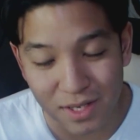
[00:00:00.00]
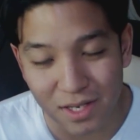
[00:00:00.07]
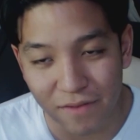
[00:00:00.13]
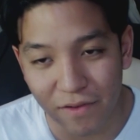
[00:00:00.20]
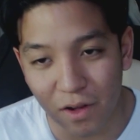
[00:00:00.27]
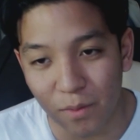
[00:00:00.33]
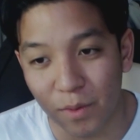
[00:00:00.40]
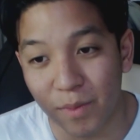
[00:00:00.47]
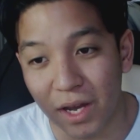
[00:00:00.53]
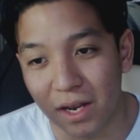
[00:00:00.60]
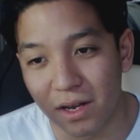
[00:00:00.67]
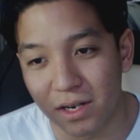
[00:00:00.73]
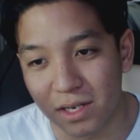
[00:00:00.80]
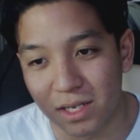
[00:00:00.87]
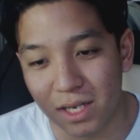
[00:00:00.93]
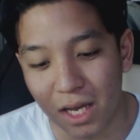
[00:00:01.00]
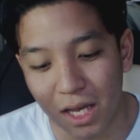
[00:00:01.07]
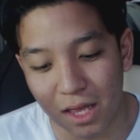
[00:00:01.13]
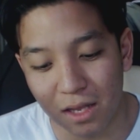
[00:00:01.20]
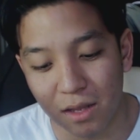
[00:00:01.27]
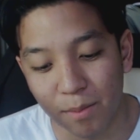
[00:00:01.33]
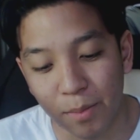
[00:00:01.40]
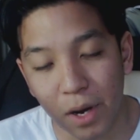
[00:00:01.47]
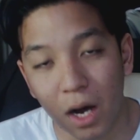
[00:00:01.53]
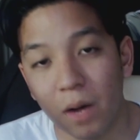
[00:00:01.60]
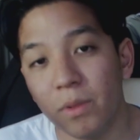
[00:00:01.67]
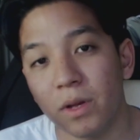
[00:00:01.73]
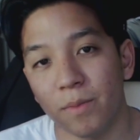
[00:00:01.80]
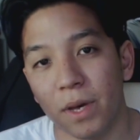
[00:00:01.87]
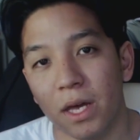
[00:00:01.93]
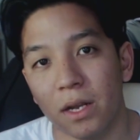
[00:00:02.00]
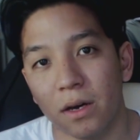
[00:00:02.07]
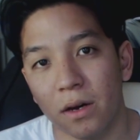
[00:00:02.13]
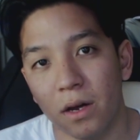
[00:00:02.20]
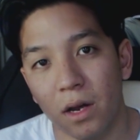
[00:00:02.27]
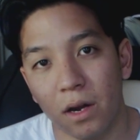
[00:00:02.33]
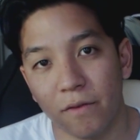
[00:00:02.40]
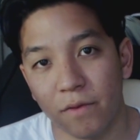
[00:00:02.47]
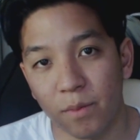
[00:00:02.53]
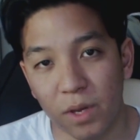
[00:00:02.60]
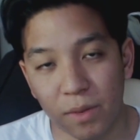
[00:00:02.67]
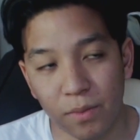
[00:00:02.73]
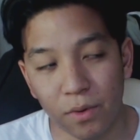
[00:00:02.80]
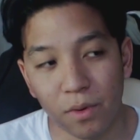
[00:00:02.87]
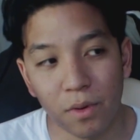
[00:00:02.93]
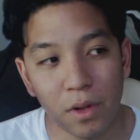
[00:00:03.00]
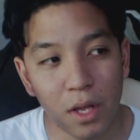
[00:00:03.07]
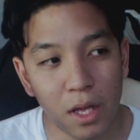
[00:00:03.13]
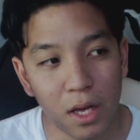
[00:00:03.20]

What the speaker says: developer beta, I should say, and then the public beta for people